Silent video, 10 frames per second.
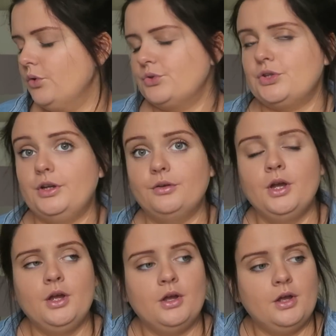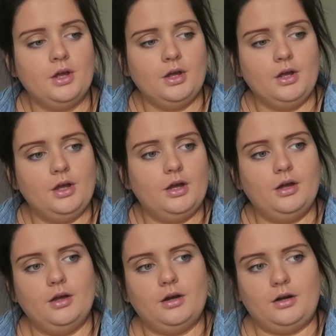So
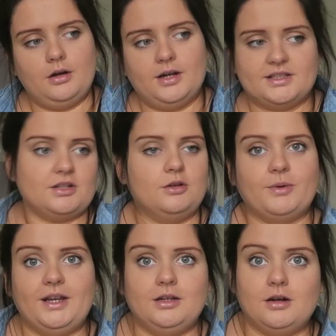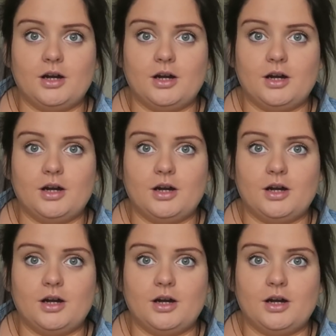I didn't know when